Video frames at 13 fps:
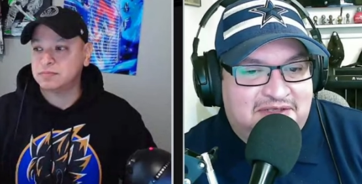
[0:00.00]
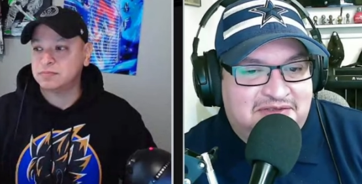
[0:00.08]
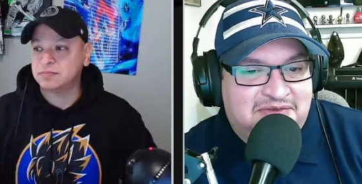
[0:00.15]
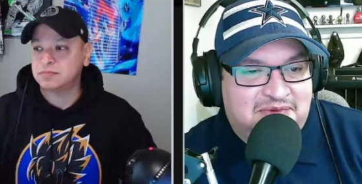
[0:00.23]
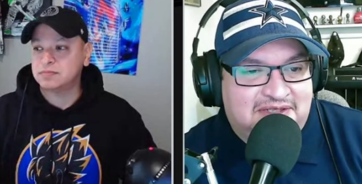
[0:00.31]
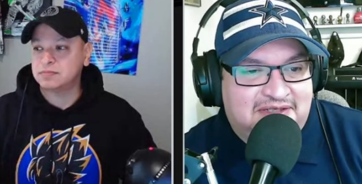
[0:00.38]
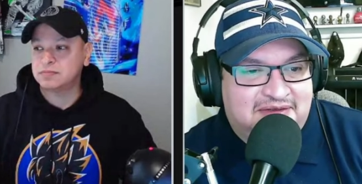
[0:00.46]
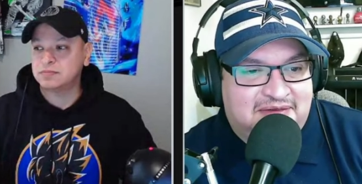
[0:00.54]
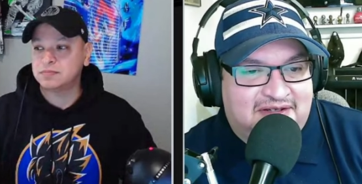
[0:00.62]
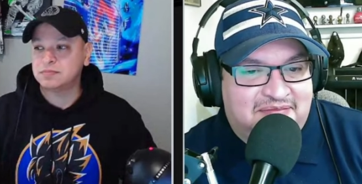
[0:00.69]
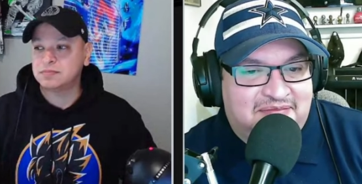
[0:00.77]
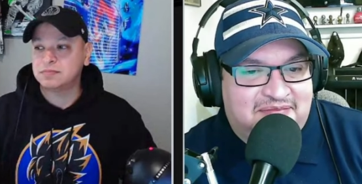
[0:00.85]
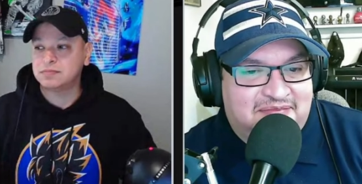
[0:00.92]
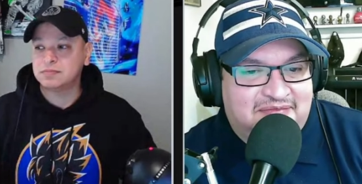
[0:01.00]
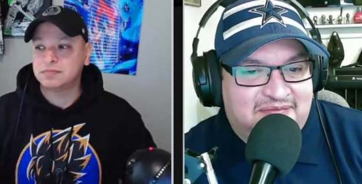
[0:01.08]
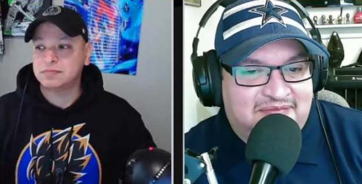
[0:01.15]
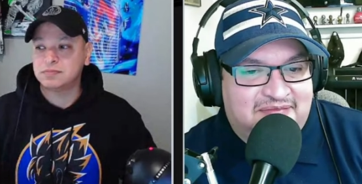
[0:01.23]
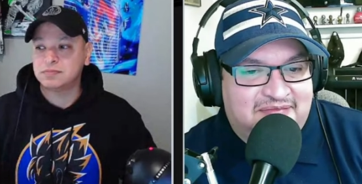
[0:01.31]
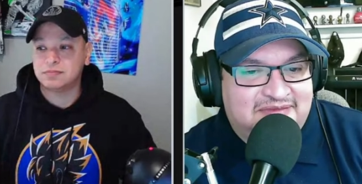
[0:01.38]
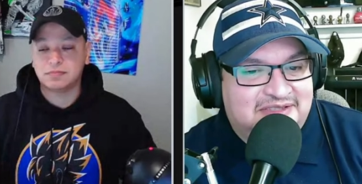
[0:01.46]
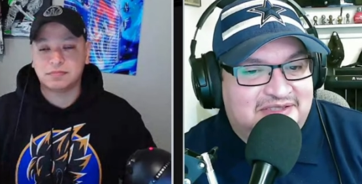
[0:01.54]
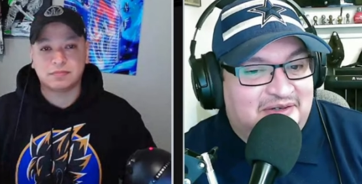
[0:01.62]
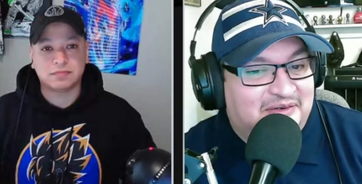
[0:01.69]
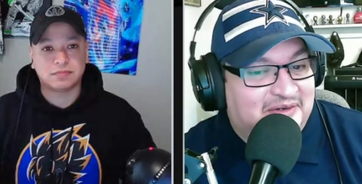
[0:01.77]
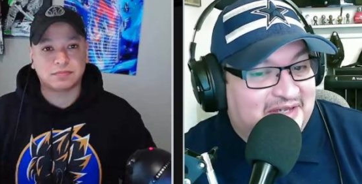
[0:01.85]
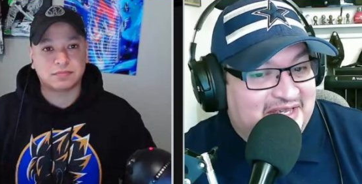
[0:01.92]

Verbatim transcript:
Speaker 1: this week. Um, so